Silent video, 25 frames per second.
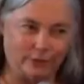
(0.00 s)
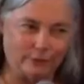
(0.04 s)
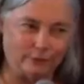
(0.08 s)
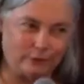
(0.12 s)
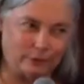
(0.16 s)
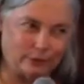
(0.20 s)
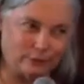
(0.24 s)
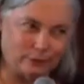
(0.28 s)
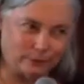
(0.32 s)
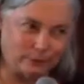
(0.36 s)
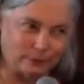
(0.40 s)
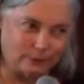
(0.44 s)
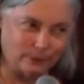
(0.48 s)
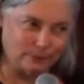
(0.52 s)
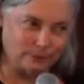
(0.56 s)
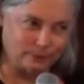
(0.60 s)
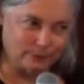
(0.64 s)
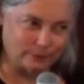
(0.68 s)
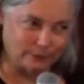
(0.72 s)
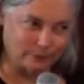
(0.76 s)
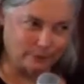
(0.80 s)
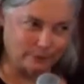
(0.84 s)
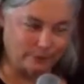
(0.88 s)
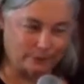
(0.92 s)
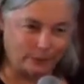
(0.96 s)
very frustrated
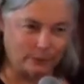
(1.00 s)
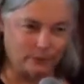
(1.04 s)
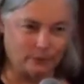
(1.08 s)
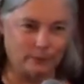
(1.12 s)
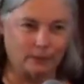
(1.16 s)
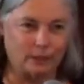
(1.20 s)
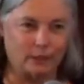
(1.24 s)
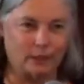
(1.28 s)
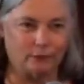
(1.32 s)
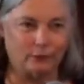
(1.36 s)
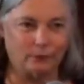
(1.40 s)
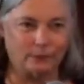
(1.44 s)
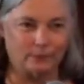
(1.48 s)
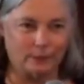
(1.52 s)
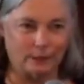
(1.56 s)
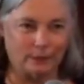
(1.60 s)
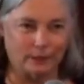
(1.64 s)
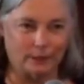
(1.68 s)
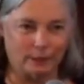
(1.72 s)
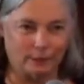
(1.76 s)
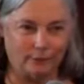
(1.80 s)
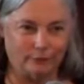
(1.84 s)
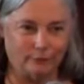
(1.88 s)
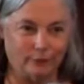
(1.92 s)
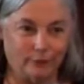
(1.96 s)
with the federal government
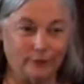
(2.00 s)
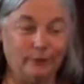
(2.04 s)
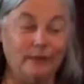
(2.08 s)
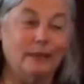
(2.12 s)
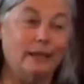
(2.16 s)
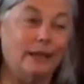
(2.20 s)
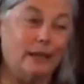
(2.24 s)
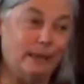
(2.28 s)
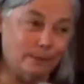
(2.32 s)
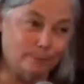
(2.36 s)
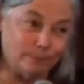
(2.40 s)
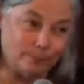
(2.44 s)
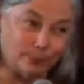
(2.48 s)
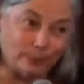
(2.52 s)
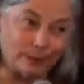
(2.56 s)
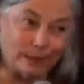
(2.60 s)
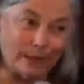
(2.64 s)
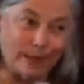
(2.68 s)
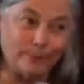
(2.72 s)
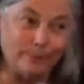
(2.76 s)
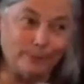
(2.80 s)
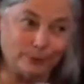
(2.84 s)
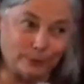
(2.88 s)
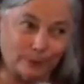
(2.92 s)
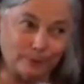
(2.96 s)
level and
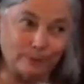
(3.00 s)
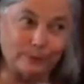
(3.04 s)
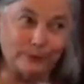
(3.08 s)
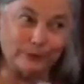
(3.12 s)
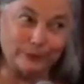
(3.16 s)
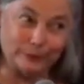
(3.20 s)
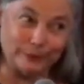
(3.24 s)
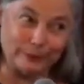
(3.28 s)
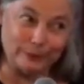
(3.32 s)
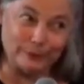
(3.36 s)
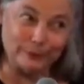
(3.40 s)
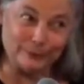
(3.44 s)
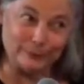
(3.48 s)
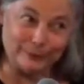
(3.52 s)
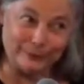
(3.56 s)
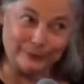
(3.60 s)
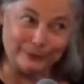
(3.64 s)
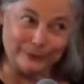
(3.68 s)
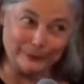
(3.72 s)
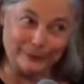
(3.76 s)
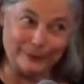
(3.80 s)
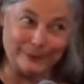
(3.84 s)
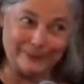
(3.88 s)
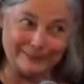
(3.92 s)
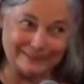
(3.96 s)
perhaps some of the things we
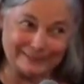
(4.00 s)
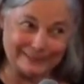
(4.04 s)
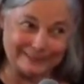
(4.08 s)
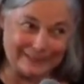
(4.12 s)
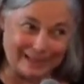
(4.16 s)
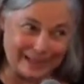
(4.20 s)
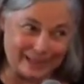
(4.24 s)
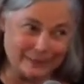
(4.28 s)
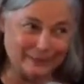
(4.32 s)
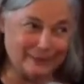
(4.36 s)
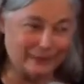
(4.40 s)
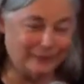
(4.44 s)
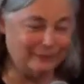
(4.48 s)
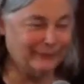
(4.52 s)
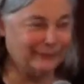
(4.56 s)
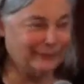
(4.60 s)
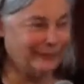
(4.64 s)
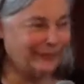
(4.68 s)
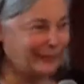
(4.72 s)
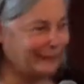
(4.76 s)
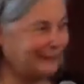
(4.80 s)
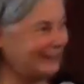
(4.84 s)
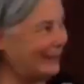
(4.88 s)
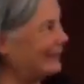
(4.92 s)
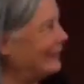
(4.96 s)
do on the state level. I